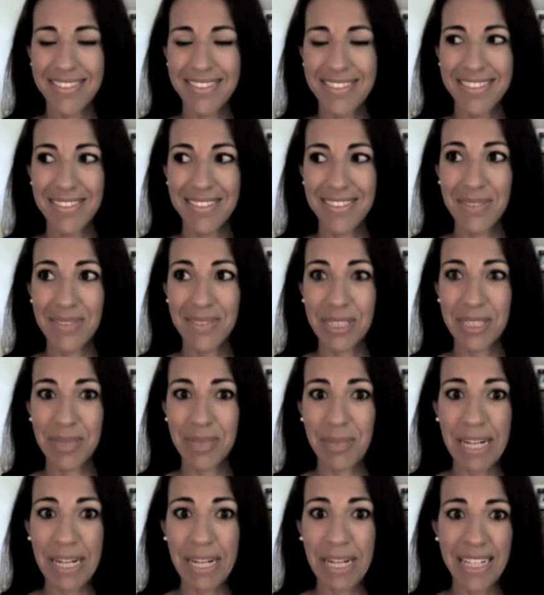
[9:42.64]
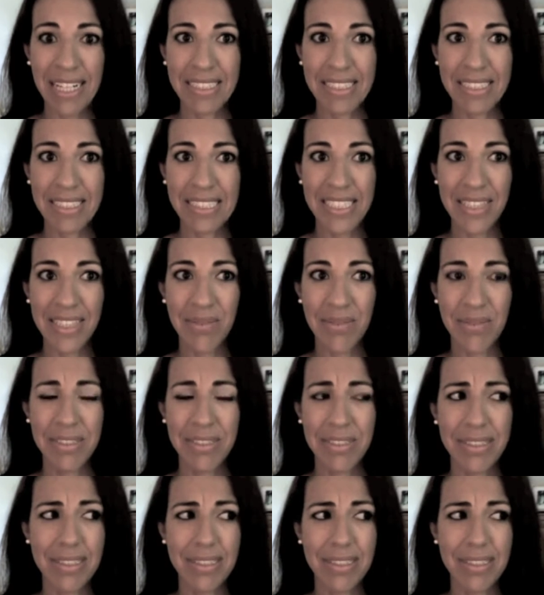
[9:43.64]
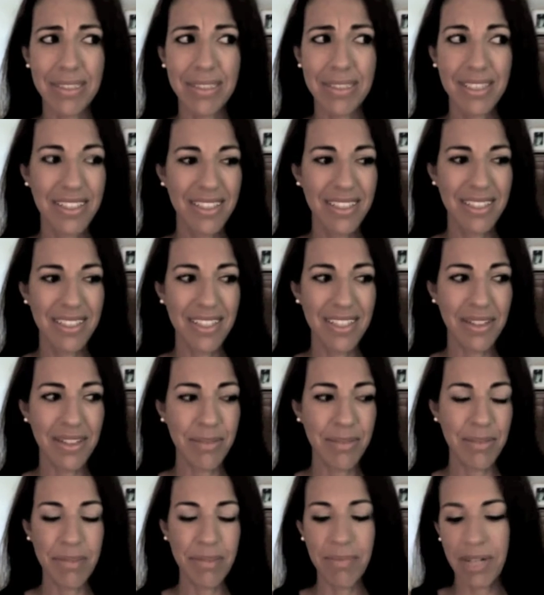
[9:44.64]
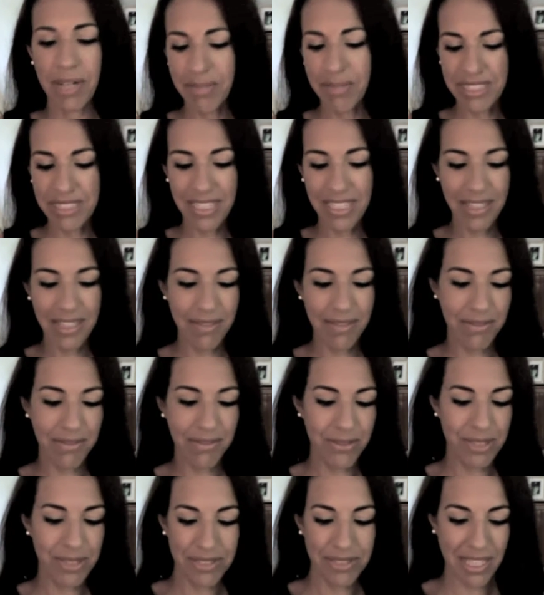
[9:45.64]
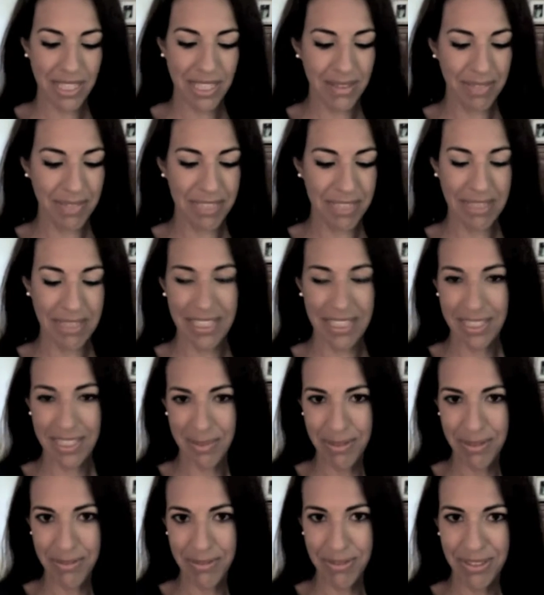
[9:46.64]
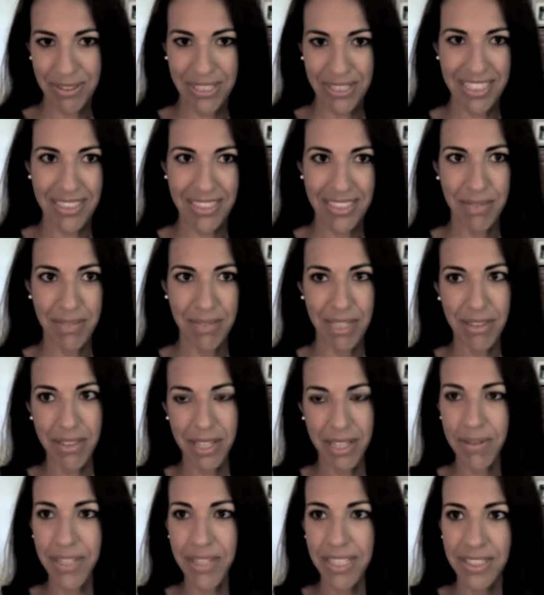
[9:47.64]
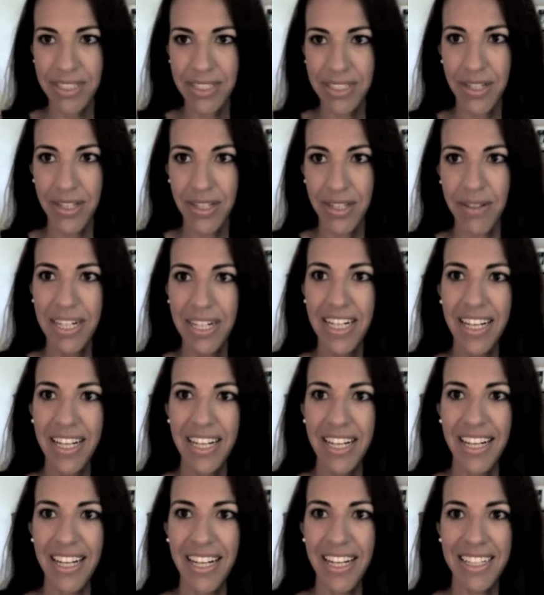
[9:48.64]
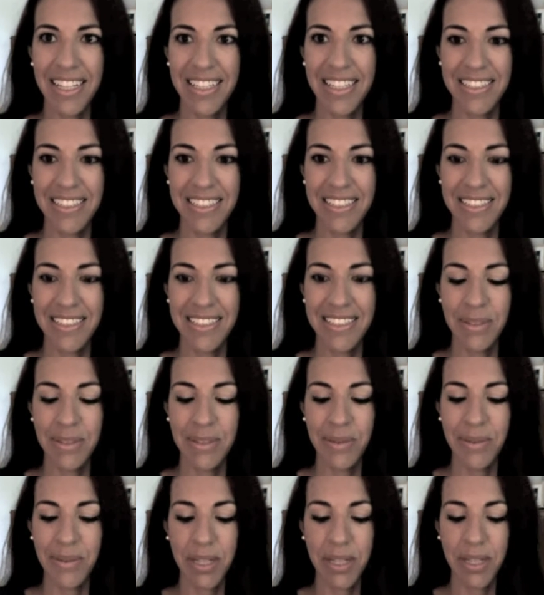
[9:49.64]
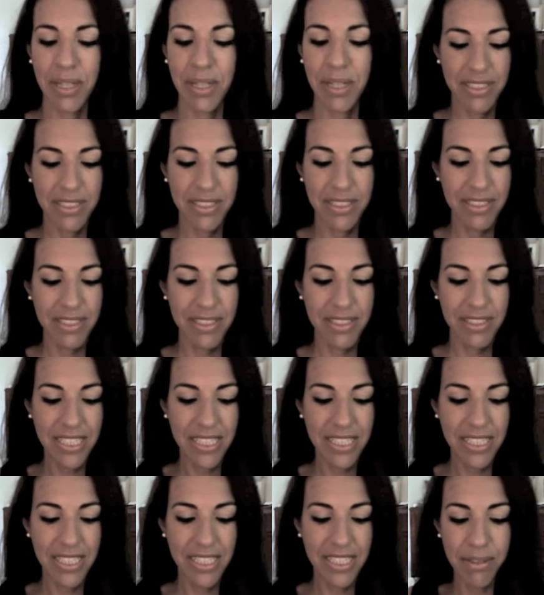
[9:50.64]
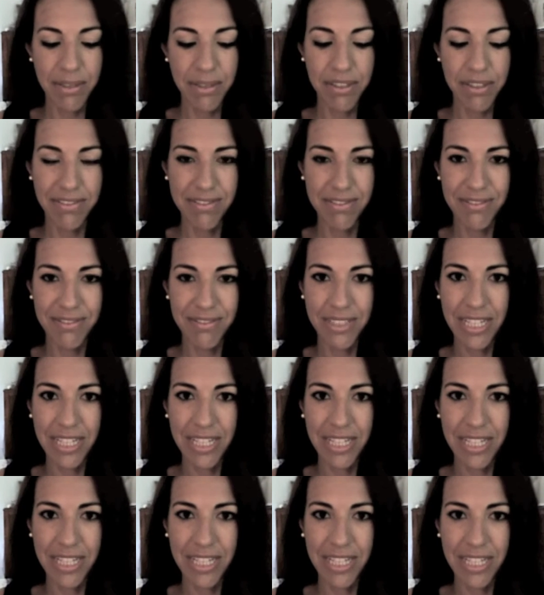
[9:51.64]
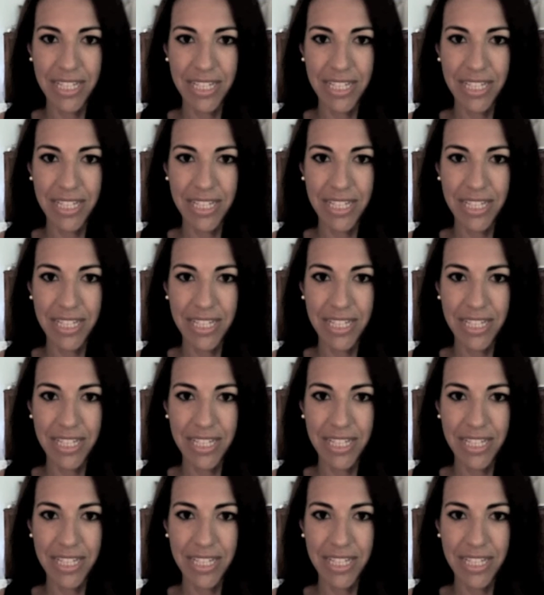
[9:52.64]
so much pain. I was like, well, I don't know. My mom was telling me, Rudy was telling me, my husband Rudy. So I'm like, okay, well, let's go. And so we're walking into the hospital, 4 a.m.